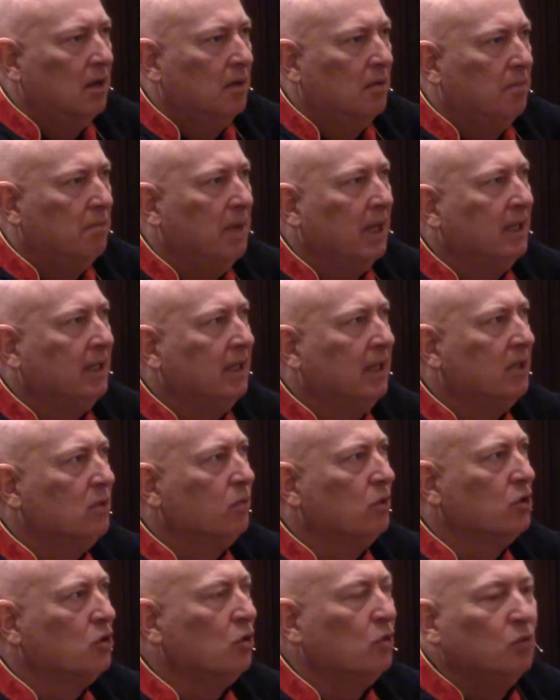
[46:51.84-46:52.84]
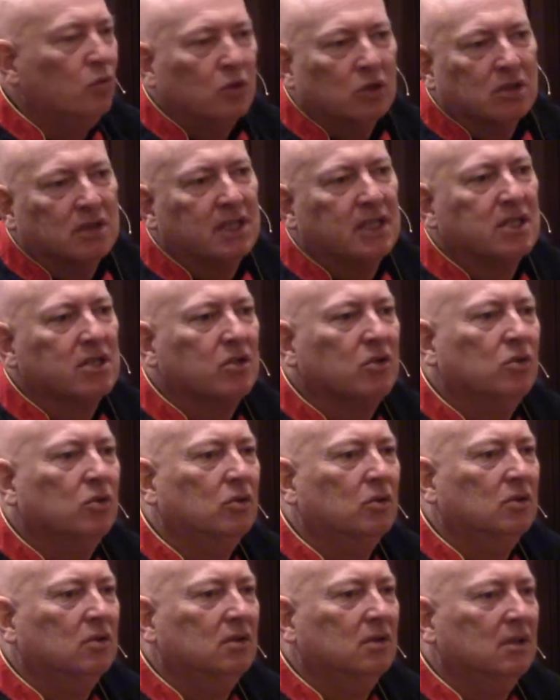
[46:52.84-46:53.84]
my kid was the worst at school.
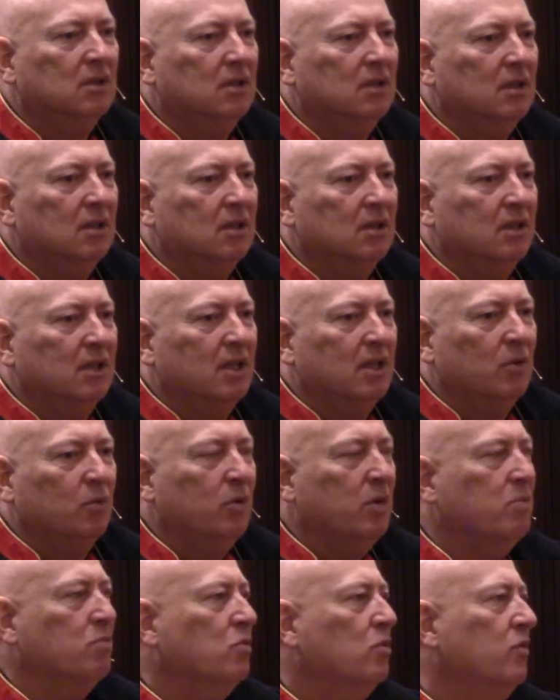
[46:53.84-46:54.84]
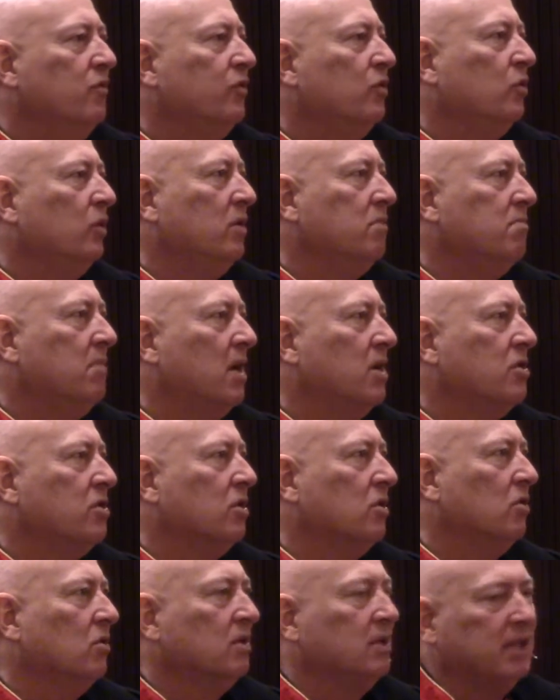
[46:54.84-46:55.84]
We moved 3 months
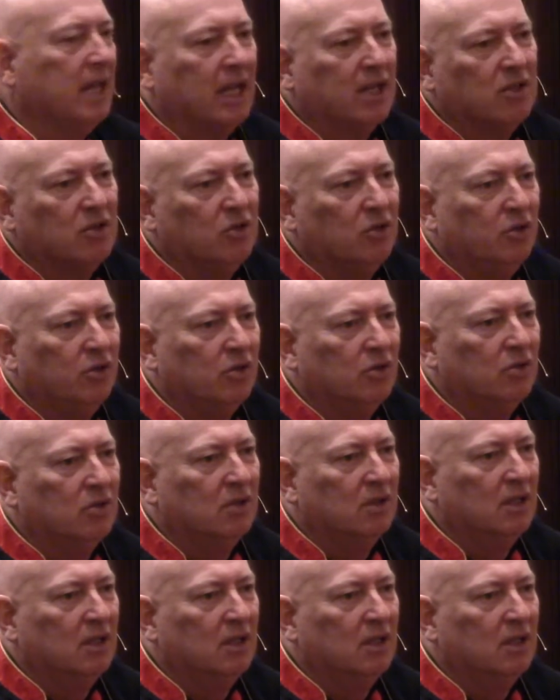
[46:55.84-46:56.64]
ago, thanks to you.